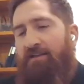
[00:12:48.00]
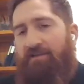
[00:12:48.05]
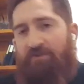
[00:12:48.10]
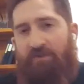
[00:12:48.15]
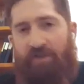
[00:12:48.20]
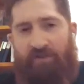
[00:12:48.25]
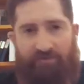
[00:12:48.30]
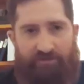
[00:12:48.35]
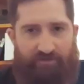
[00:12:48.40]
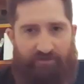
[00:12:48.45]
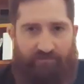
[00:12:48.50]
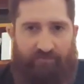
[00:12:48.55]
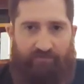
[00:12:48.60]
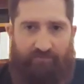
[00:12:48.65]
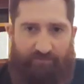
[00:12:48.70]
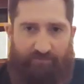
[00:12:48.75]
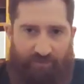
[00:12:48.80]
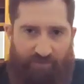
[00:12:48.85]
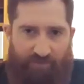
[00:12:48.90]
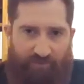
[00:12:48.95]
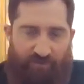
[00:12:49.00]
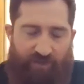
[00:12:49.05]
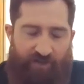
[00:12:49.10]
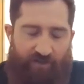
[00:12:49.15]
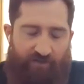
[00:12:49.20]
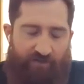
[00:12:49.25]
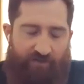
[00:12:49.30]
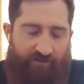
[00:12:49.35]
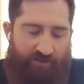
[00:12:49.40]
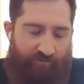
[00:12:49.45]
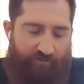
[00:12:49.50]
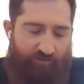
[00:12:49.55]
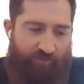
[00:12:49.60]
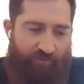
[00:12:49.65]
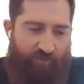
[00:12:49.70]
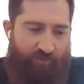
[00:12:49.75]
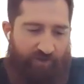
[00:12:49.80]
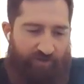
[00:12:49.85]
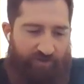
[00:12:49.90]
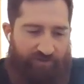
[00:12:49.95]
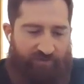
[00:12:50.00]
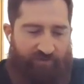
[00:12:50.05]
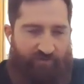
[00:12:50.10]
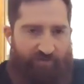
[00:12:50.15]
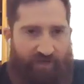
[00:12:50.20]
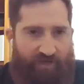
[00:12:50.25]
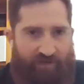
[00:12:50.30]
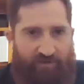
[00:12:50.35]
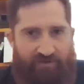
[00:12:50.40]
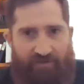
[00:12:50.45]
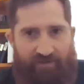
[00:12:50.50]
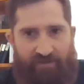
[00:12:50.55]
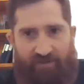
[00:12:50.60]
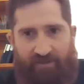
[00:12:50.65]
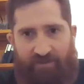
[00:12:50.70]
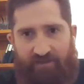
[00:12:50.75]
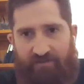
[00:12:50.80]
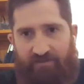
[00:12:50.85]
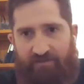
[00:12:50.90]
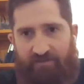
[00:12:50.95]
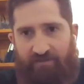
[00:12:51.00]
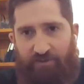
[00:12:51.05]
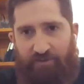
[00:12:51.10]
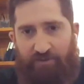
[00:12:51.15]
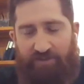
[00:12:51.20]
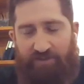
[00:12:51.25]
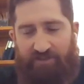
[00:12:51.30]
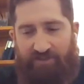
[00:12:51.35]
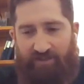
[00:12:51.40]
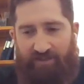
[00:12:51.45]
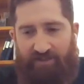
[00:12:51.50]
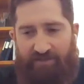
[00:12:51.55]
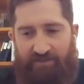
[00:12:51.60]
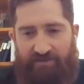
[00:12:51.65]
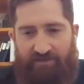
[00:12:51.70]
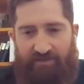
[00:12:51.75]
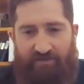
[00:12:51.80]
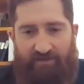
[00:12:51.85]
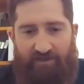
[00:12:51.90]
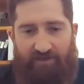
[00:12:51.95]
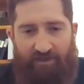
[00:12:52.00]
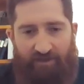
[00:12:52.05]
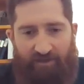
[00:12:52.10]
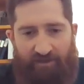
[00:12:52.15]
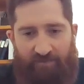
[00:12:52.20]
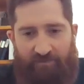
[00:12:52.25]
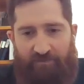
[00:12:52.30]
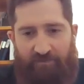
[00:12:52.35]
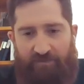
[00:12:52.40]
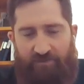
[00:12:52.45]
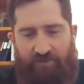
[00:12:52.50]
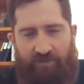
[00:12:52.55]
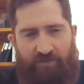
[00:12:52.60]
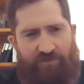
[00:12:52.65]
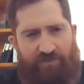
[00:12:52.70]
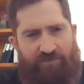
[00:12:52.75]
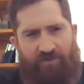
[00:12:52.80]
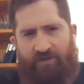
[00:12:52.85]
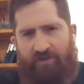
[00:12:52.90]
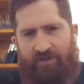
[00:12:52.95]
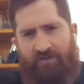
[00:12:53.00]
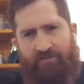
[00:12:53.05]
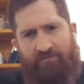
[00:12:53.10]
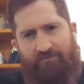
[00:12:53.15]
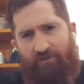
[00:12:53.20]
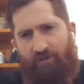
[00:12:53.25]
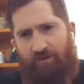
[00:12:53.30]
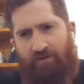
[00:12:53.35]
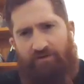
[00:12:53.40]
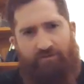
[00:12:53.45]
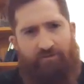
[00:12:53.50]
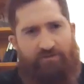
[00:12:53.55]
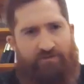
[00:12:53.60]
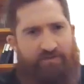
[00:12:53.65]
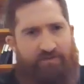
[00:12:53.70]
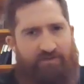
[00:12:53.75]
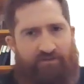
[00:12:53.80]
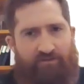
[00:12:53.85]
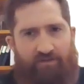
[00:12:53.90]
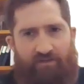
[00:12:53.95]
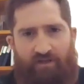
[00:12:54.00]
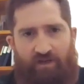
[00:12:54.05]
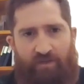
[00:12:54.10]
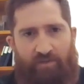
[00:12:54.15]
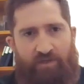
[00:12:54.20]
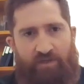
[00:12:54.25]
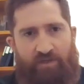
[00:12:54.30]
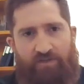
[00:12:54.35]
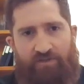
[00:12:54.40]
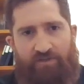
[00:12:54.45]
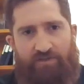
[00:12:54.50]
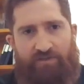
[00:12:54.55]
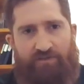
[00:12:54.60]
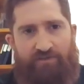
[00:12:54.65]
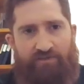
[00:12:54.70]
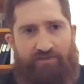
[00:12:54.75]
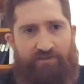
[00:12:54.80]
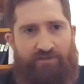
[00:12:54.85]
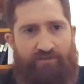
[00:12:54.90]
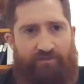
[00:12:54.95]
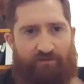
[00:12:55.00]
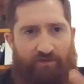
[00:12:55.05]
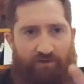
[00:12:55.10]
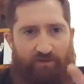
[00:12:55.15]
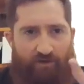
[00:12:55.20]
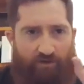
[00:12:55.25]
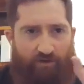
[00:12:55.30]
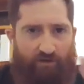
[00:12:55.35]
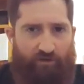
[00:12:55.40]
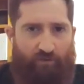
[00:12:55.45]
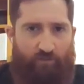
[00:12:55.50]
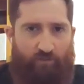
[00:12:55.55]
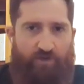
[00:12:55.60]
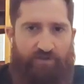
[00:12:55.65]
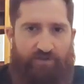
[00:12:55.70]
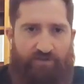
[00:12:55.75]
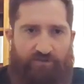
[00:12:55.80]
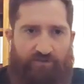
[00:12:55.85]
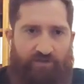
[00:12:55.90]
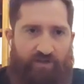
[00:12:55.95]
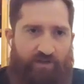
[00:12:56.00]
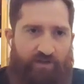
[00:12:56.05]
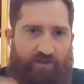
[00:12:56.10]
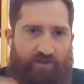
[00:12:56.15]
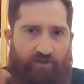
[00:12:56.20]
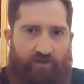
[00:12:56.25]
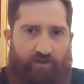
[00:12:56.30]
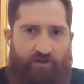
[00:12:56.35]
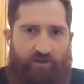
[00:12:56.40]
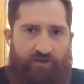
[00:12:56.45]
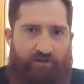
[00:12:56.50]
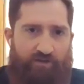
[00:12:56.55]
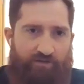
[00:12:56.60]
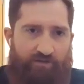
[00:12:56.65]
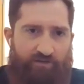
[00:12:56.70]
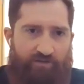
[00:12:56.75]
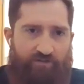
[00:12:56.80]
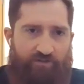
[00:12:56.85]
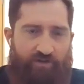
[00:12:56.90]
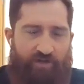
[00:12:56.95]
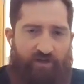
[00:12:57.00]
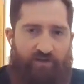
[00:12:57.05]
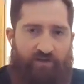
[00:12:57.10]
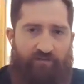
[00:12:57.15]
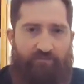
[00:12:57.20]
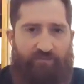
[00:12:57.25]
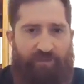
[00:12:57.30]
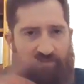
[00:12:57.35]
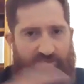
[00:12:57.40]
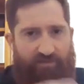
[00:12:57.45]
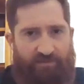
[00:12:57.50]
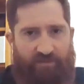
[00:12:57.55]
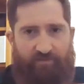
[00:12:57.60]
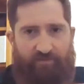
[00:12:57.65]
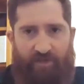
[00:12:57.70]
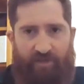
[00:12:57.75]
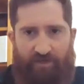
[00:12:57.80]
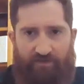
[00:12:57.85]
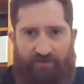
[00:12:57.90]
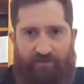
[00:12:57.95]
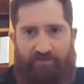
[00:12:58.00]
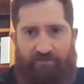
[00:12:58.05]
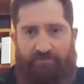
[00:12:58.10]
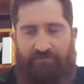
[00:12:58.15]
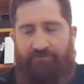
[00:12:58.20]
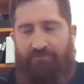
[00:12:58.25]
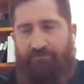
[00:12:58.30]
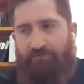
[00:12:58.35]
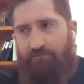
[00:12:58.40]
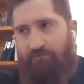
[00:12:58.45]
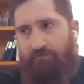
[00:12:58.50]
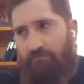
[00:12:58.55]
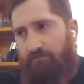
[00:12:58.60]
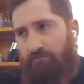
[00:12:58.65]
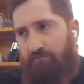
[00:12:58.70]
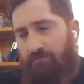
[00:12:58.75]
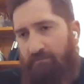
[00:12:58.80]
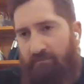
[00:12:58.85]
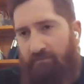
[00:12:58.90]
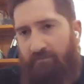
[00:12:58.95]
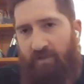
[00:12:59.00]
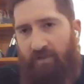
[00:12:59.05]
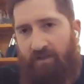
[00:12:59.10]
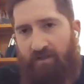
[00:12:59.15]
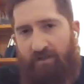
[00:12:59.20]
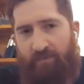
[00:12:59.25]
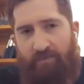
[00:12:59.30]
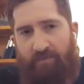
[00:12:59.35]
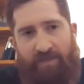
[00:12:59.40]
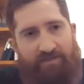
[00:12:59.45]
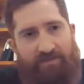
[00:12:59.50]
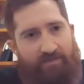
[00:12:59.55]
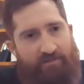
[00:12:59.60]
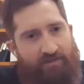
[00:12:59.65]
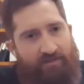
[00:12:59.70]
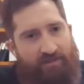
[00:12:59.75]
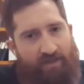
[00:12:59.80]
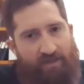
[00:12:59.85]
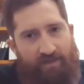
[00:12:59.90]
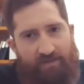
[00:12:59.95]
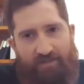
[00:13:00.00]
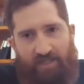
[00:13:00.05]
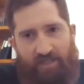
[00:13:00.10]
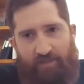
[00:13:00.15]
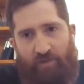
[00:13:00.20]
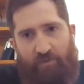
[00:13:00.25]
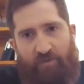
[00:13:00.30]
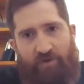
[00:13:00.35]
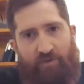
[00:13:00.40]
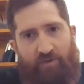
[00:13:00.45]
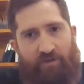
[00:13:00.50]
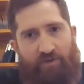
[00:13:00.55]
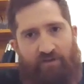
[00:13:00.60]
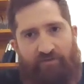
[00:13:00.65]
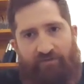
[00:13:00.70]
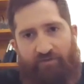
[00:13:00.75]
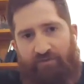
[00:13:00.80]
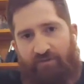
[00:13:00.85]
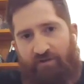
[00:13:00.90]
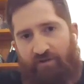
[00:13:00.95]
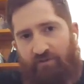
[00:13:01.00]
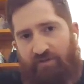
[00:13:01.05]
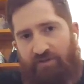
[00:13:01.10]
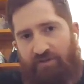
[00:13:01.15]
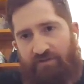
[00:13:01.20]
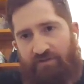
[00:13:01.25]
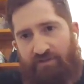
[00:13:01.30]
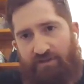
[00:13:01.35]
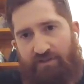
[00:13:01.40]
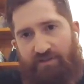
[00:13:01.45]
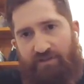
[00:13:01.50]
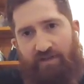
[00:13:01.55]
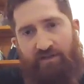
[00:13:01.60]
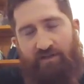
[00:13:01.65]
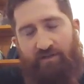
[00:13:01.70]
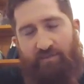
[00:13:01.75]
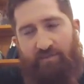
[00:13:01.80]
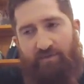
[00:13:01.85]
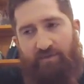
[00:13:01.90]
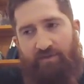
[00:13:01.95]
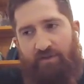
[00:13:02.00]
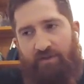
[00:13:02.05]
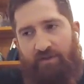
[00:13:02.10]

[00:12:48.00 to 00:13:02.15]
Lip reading: Because you do that incorporation of bioaccumulated nucleotides. So I was trying all sorts of different combinations, all one strand, all another strand, mixing and matching. And basically, anytime I went away from the original setup,